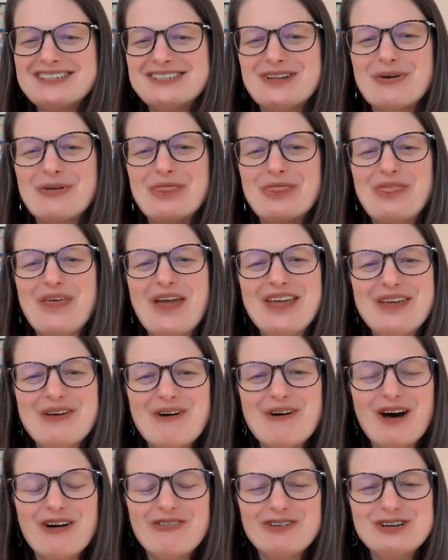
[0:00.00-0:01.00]
So
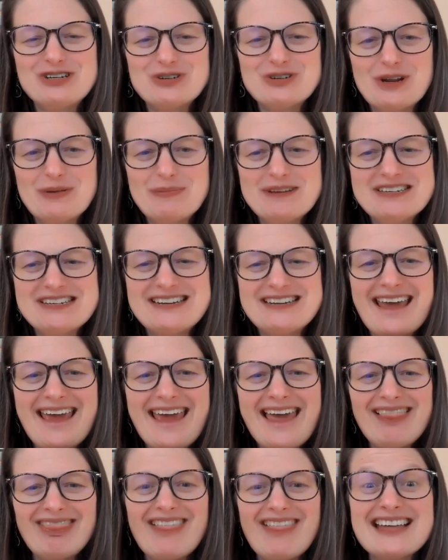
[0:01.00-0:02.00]
thank you all for joining me
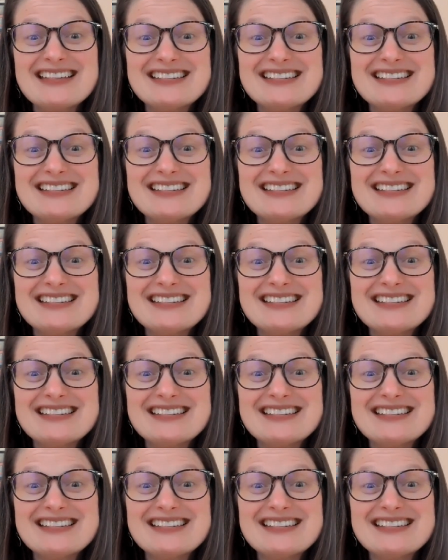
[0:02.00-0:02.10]
today.